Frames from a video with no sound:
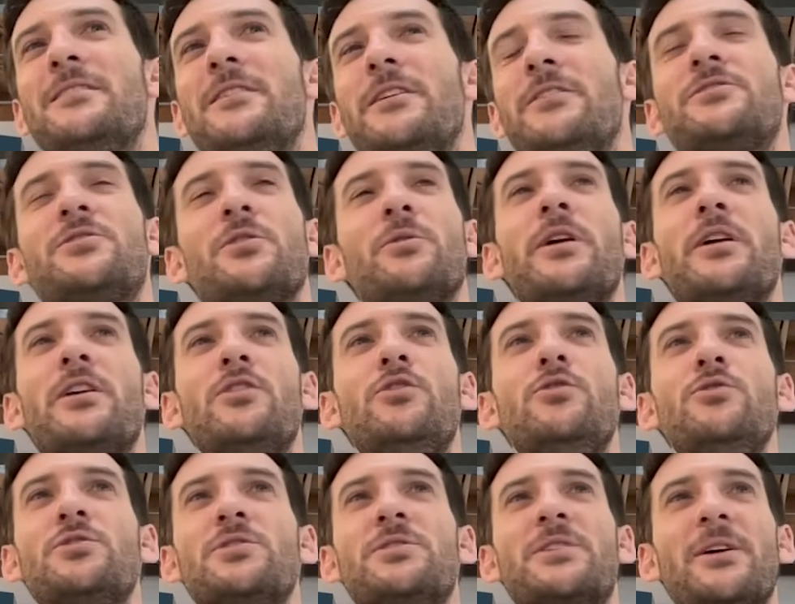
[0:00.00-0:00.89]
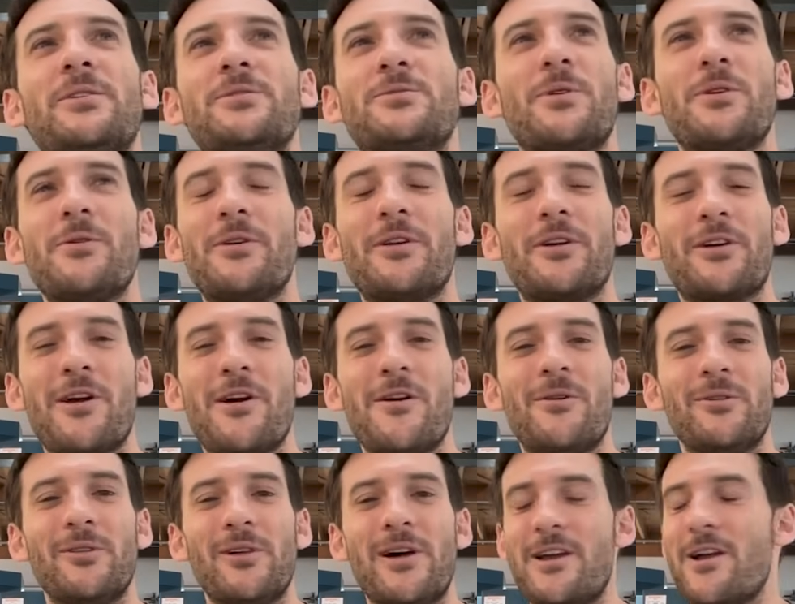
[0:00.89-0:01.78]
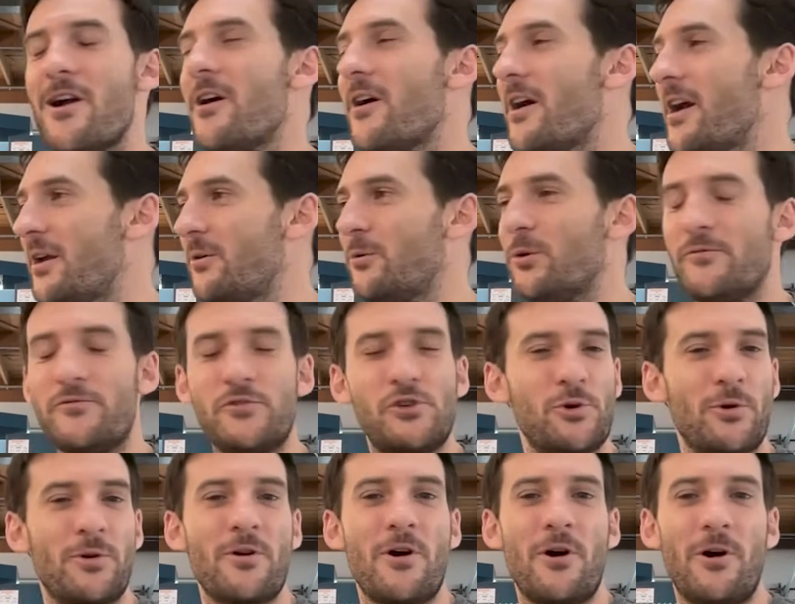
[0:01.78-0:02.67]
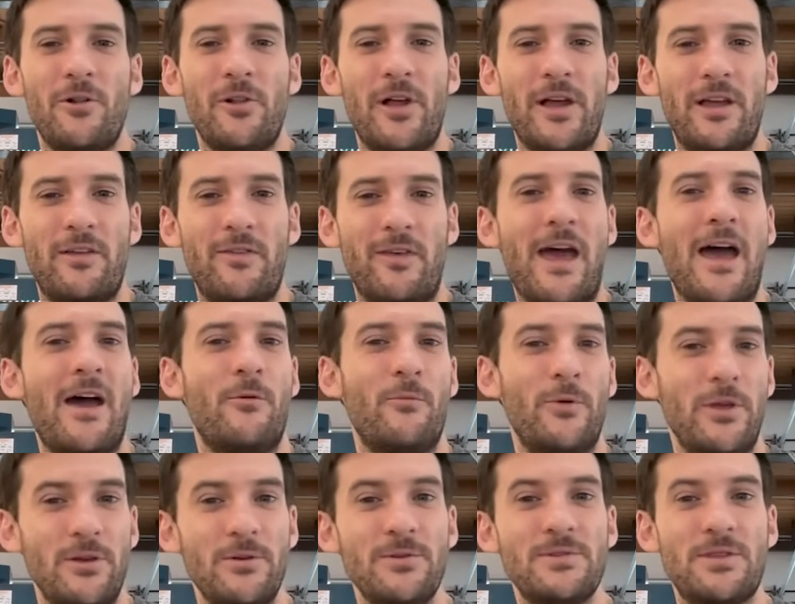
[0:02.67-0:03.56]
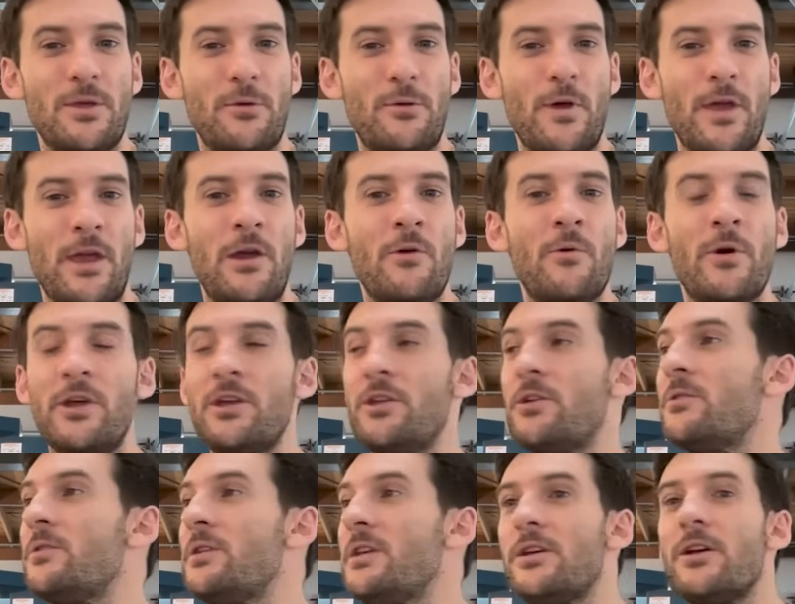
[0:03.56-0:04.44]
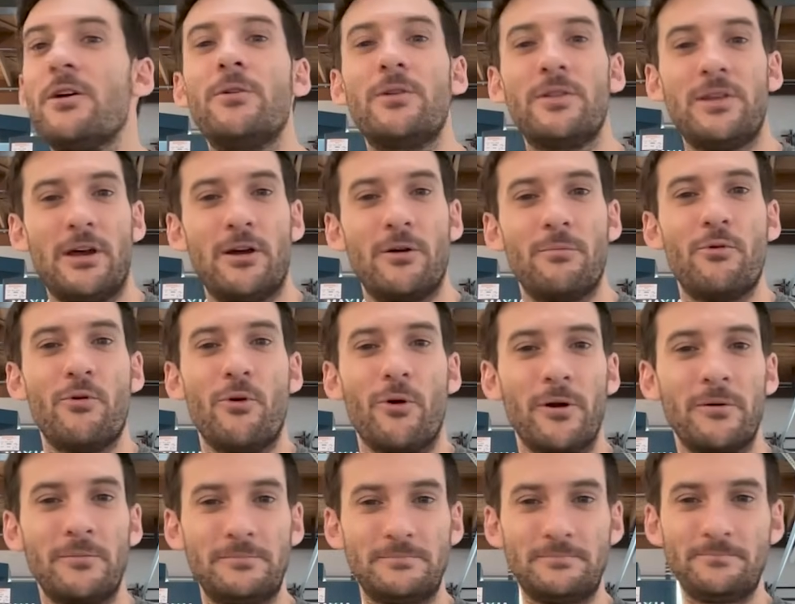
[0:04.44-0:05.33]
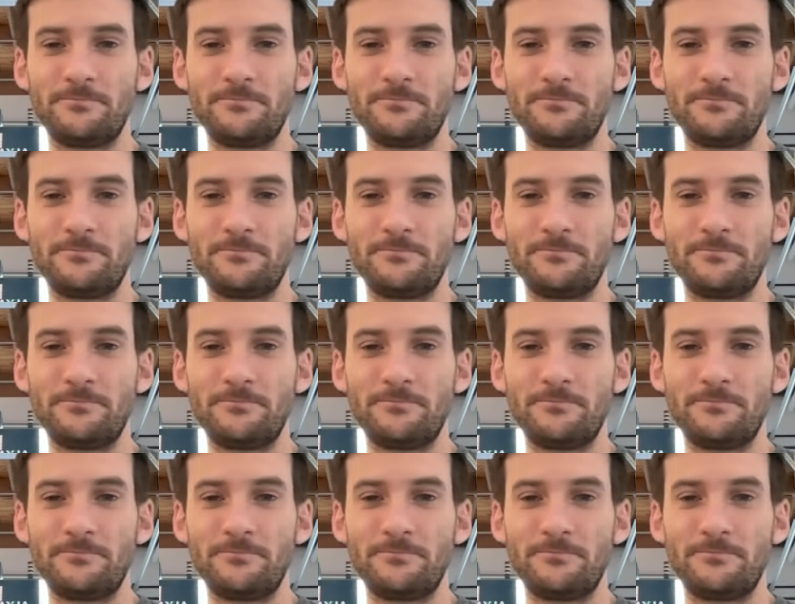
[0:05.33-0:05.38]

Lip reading: so like, you just tell us where you want to go. Like, all right, well, if it's short haul like that, we use the thing where you don't need to go to the airport.